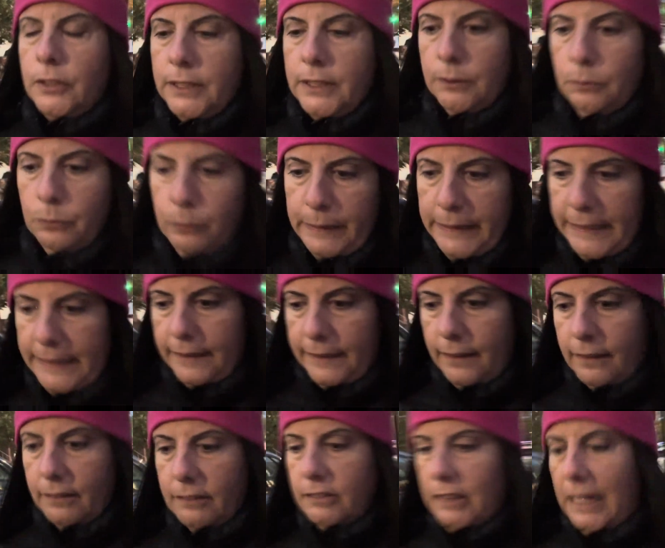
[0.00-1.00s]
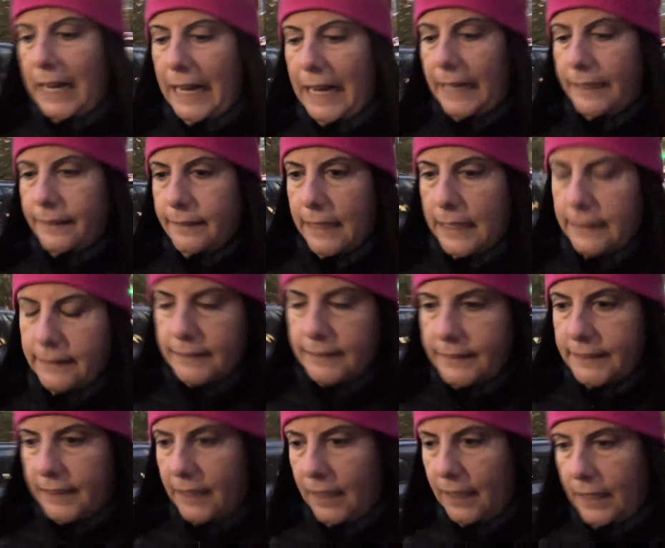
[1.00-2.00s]
to read a lot at the
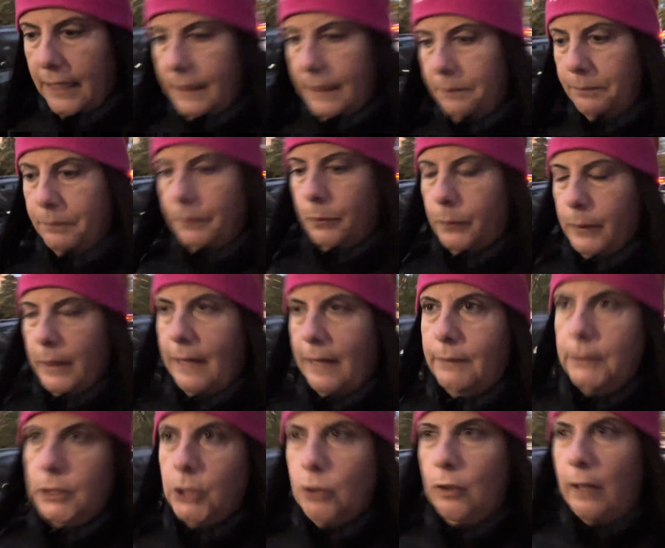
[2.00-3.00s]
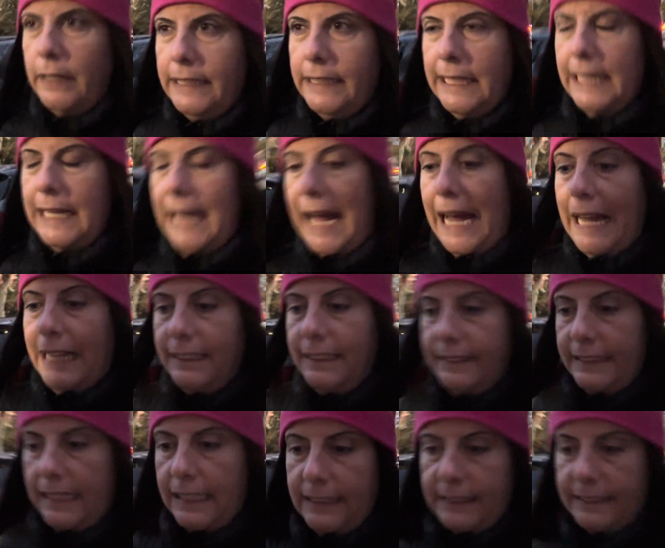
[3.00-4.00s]
time when I was trying to get out of
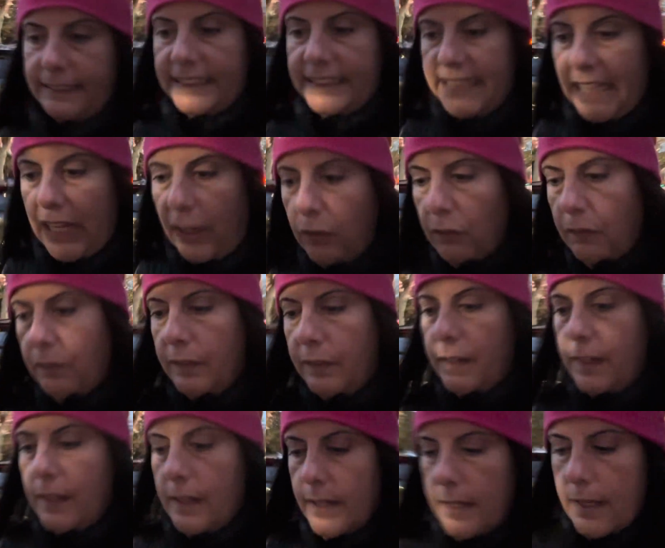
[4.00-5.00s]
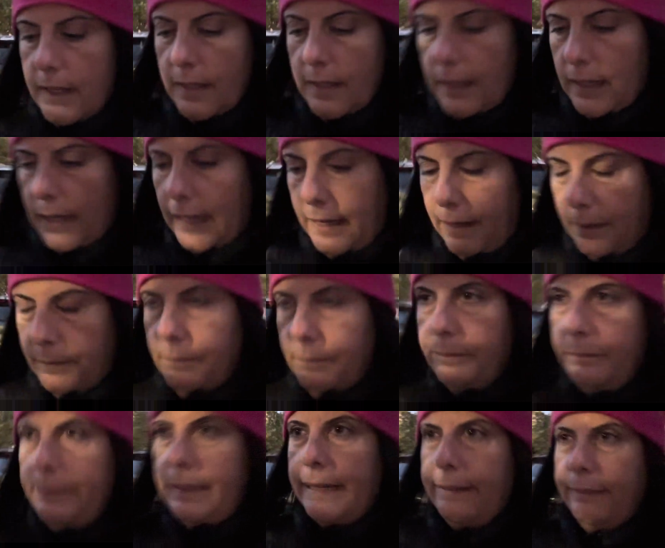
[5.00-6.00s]
debt itself.
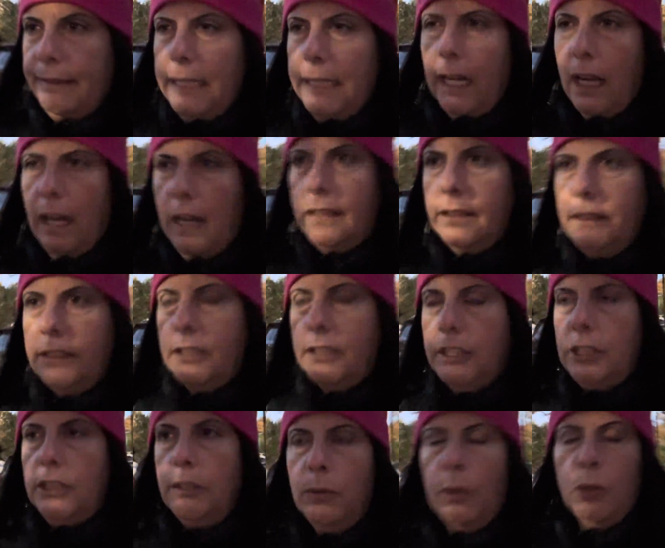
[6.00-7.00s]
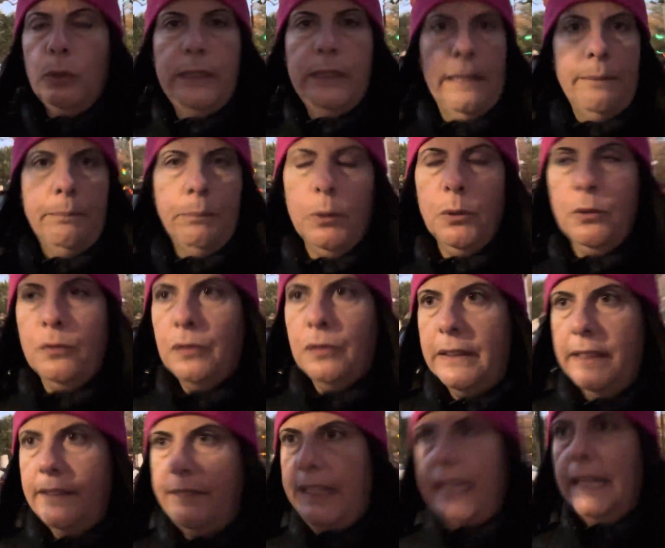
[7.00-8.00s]
Mary Hunt, she wrote Debt Proof
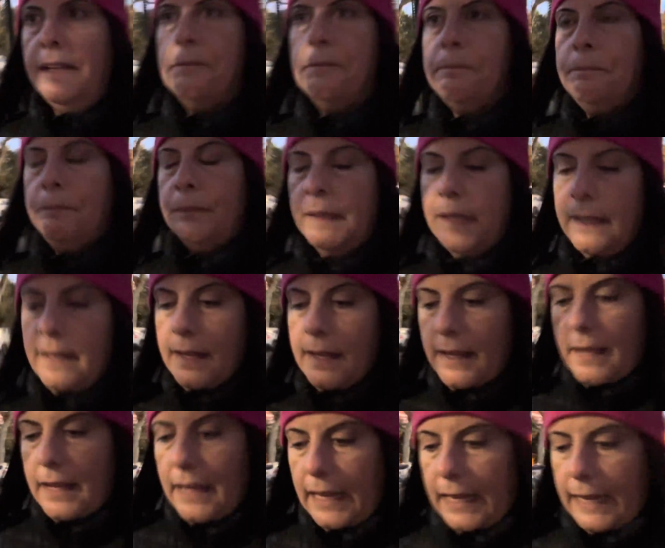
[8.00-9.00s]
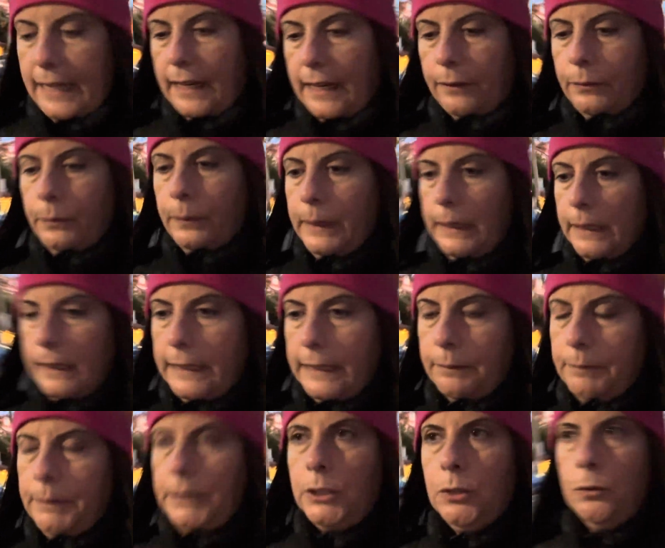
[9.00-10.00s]
Living. And
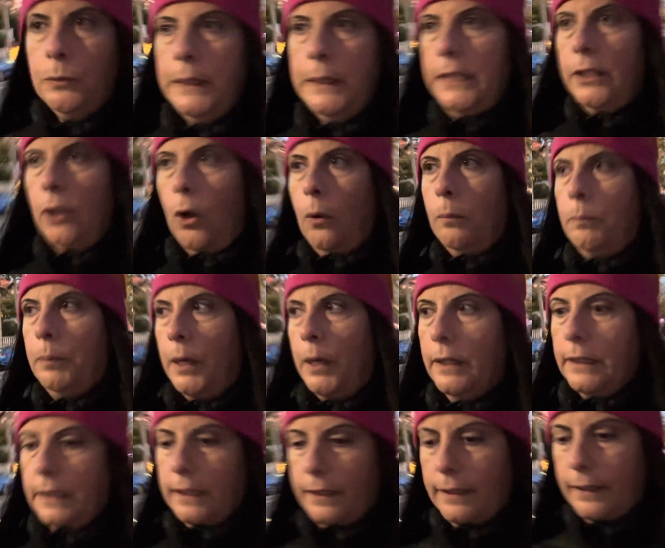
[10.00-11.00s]
it's a really old book,